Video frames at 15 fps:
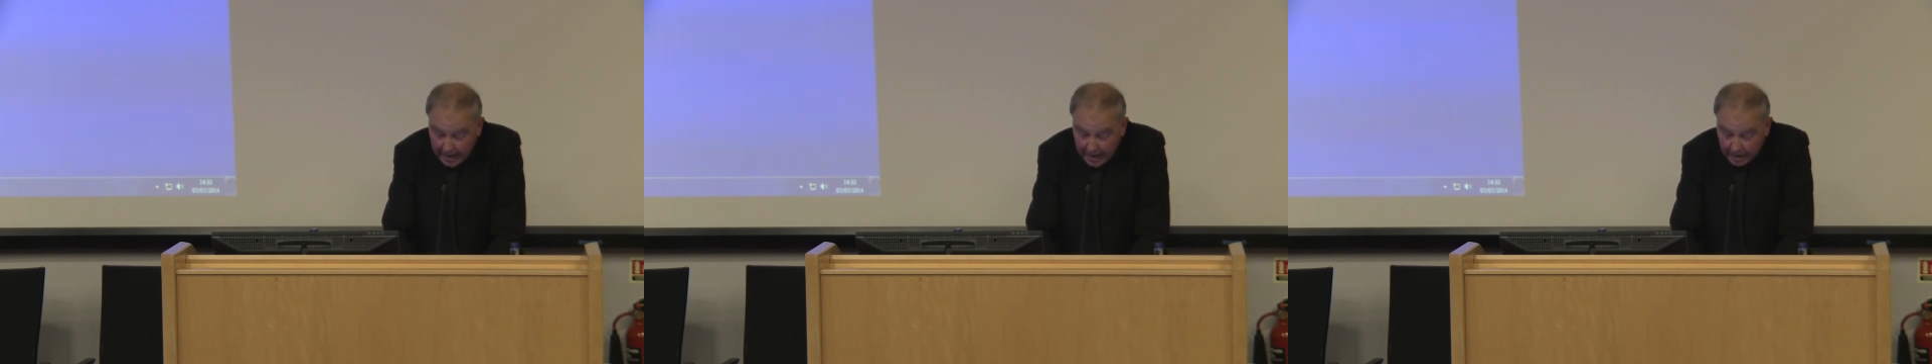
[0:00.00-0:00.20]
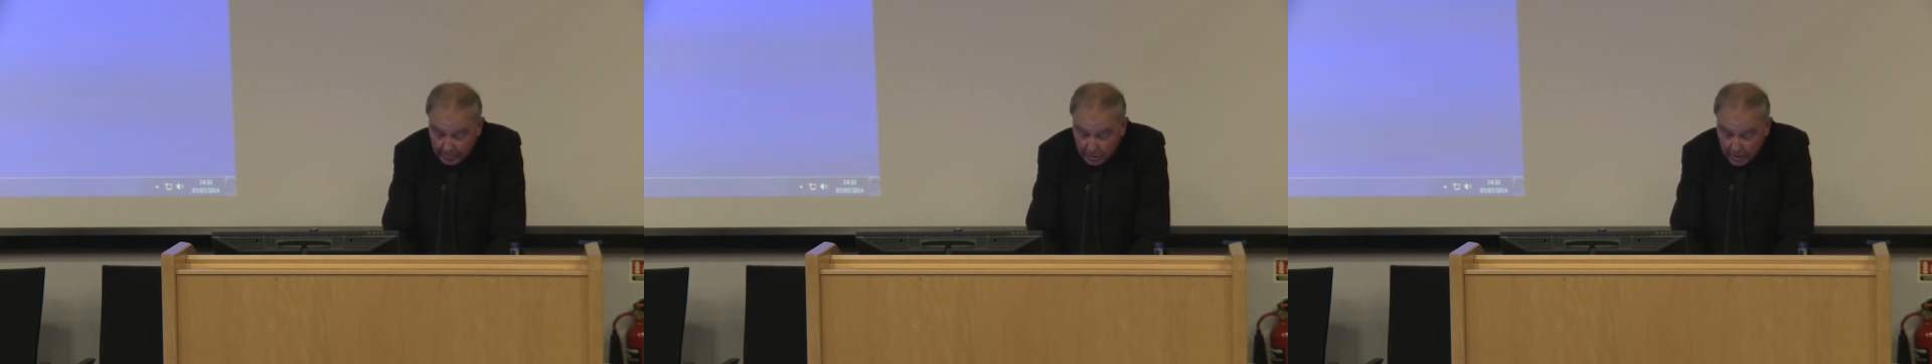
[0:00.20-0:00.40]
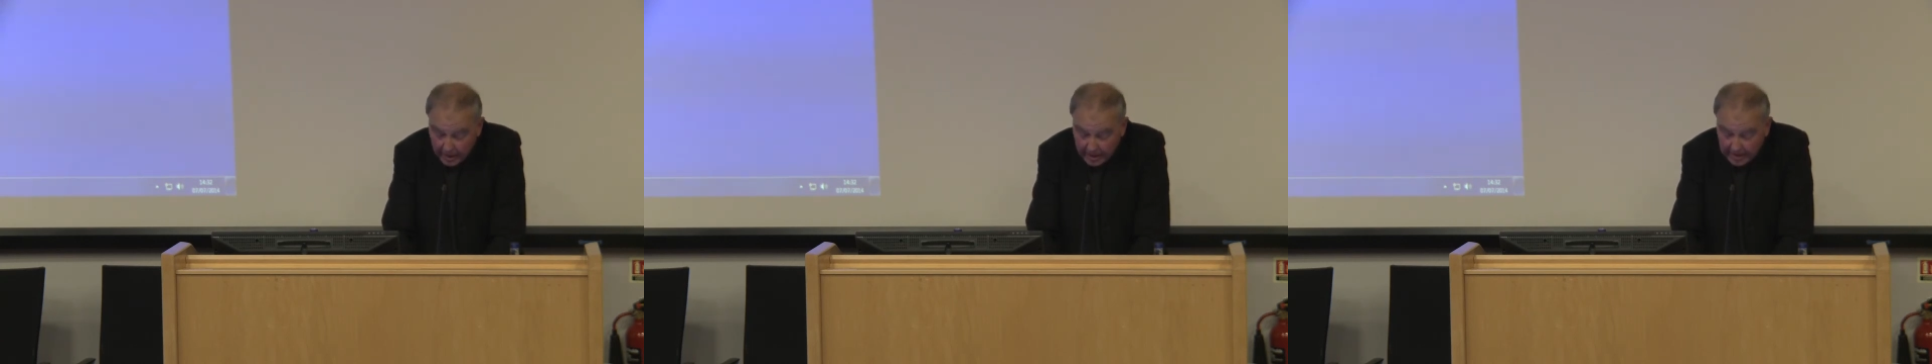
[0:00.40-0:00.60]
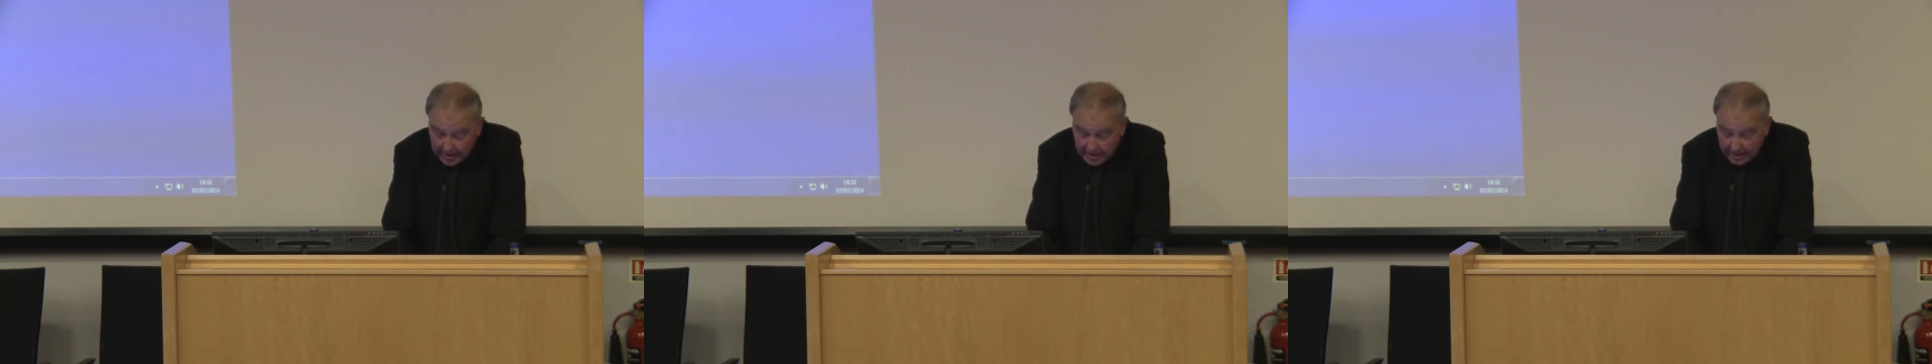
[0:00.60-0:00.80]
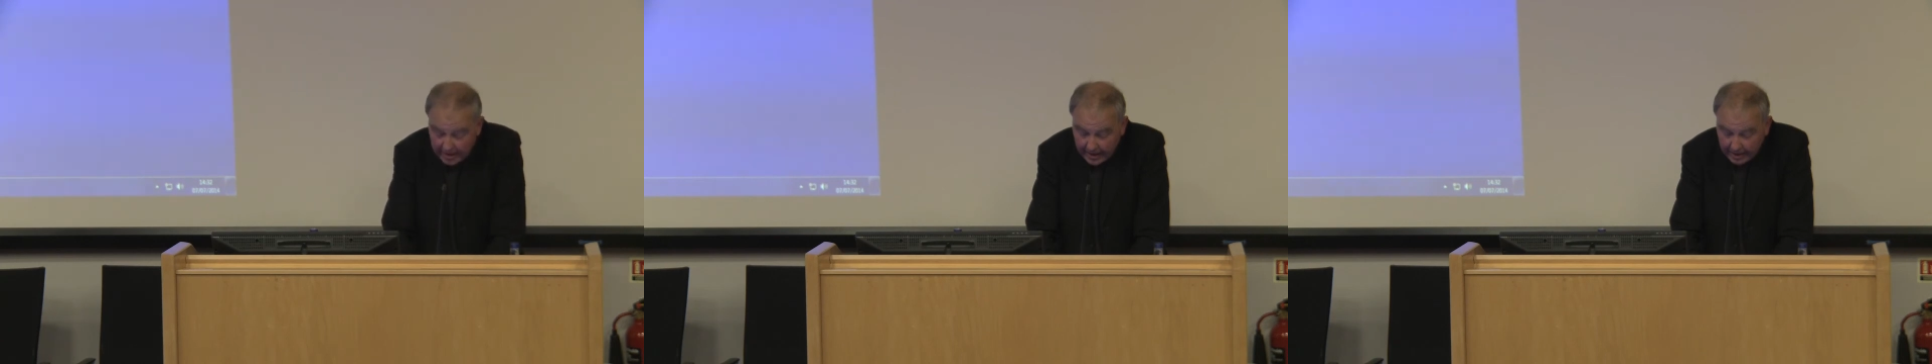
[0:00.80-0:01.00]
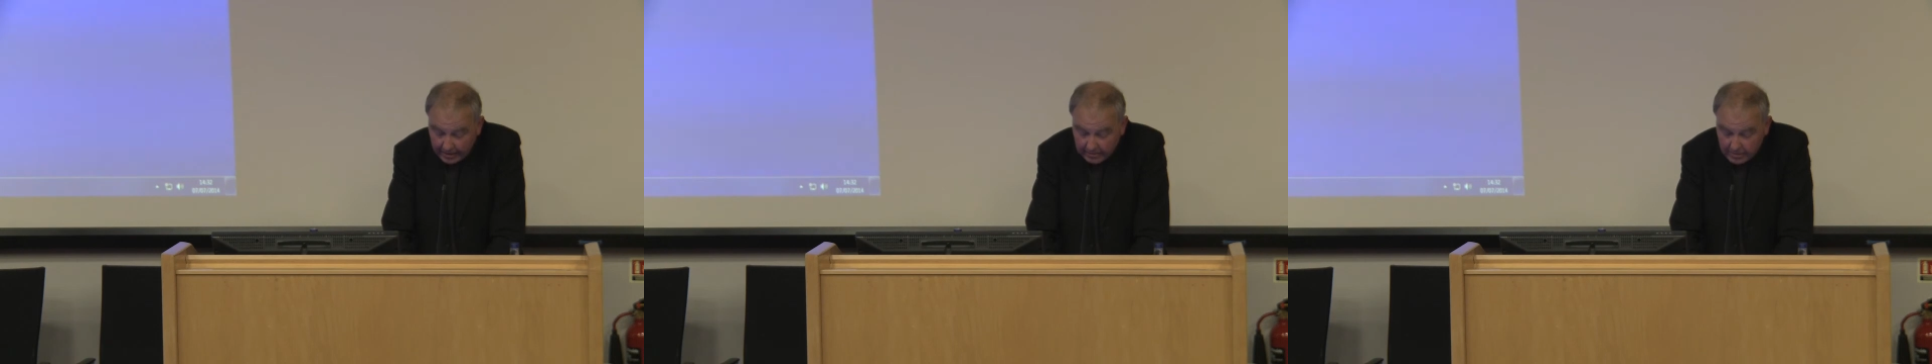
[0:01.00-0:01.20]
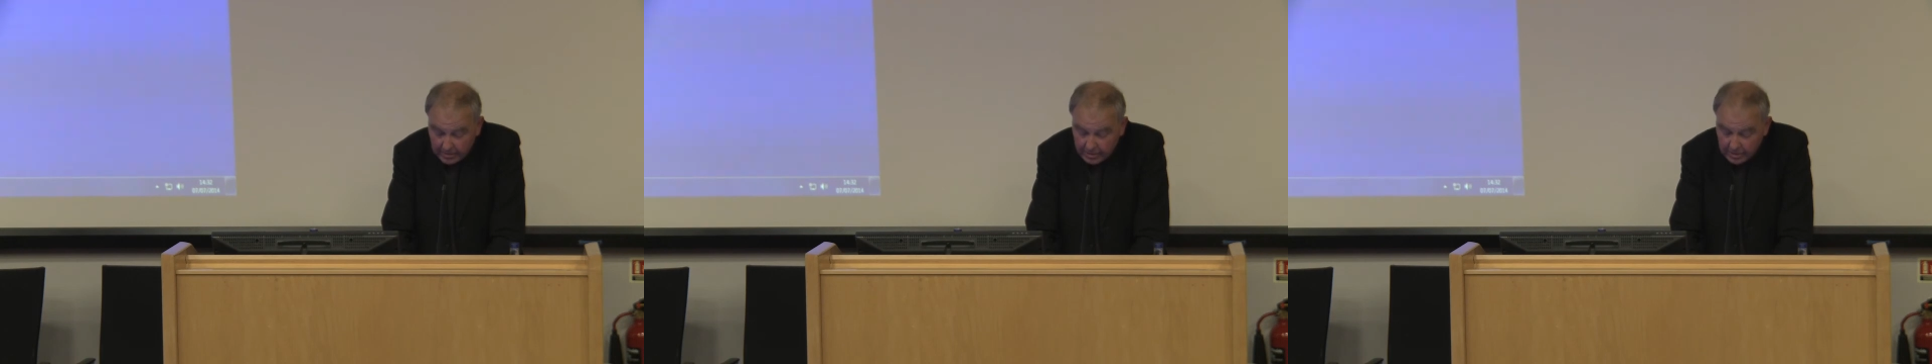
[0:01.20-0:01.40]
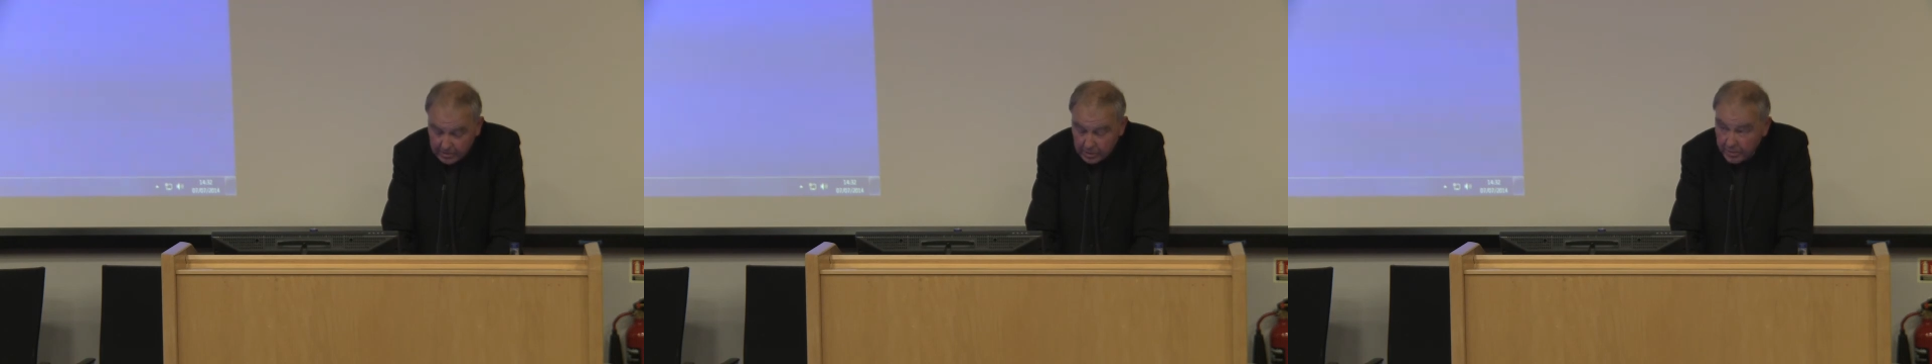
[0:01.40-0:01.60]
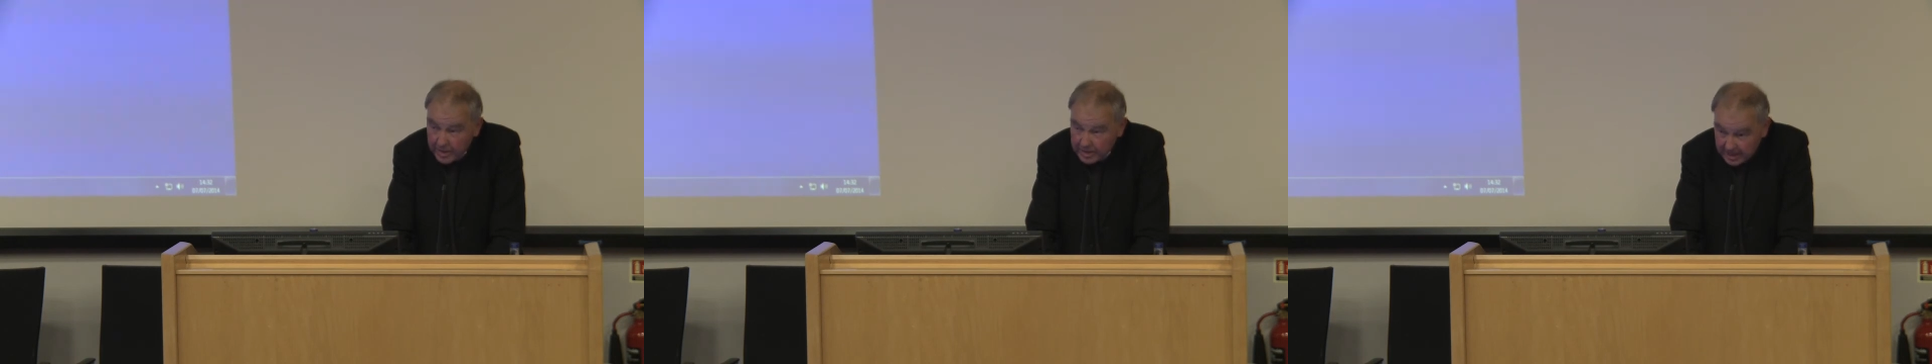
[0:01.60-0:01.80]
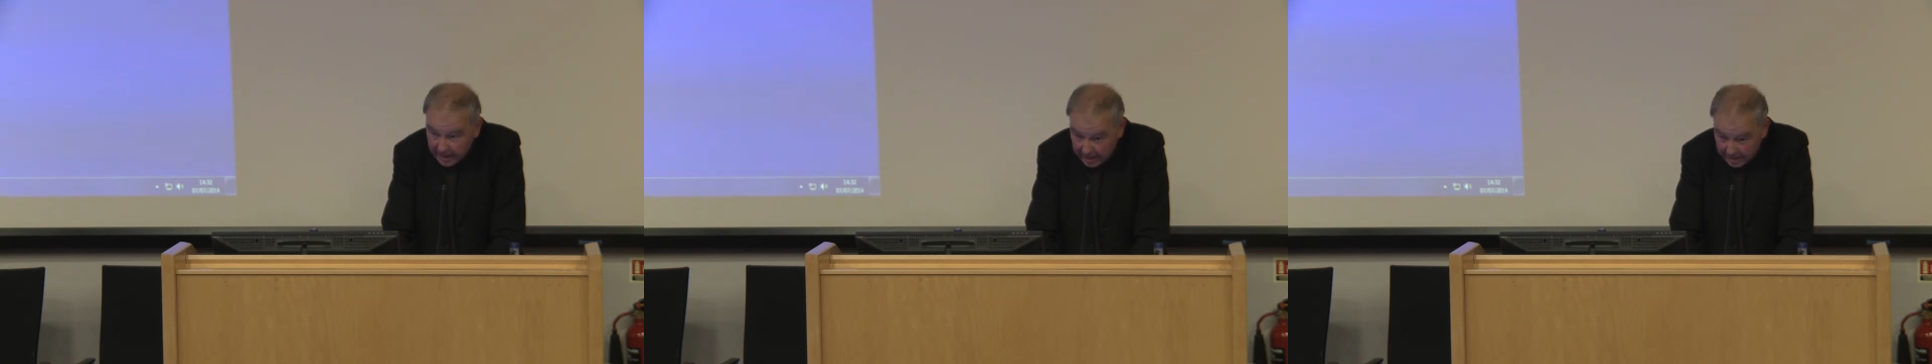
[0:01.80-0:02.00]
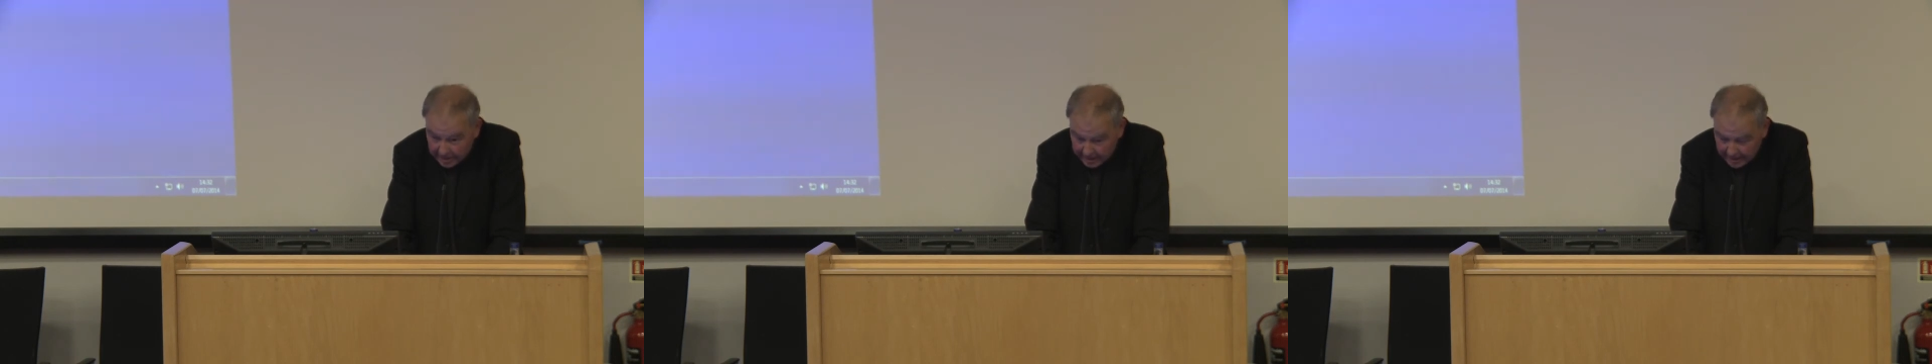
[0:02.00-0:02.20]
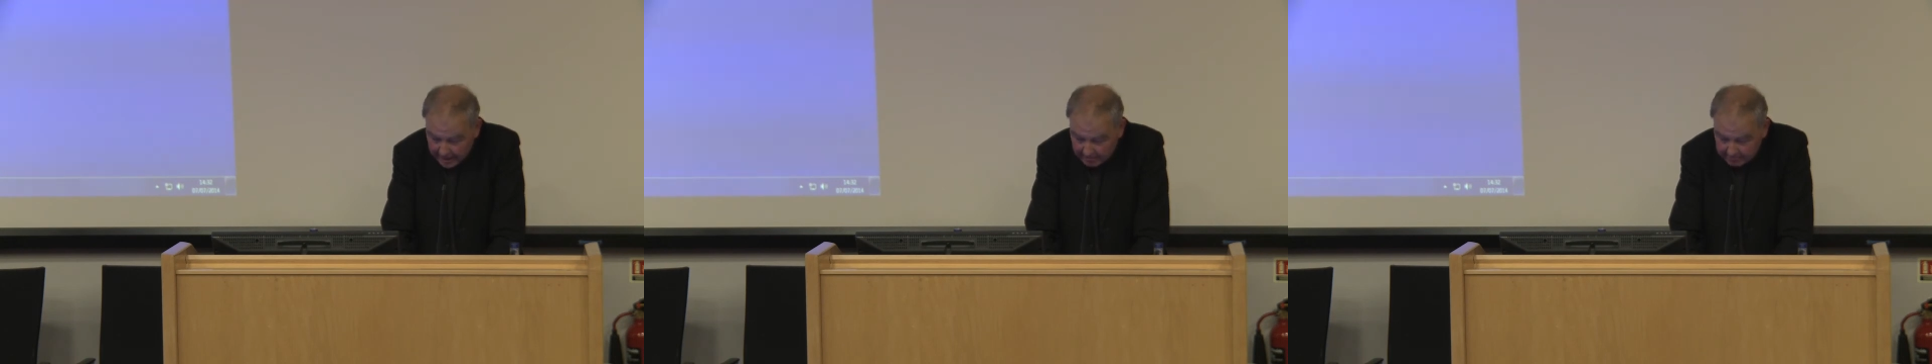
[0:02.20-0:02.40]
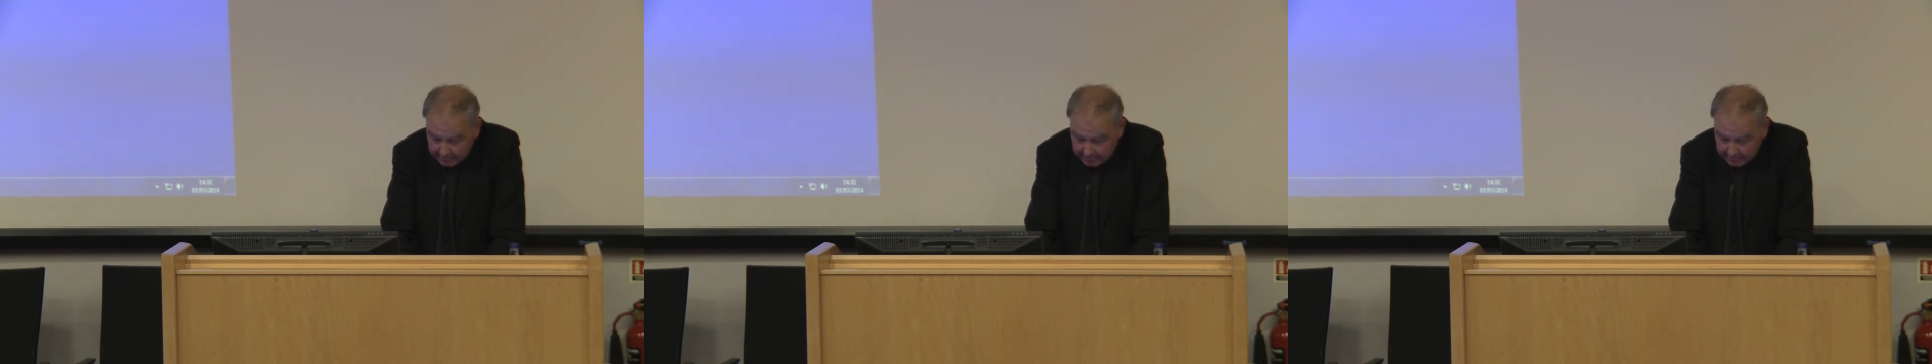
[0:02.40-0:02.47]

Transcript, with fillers: Al-Muakhir, the retarder?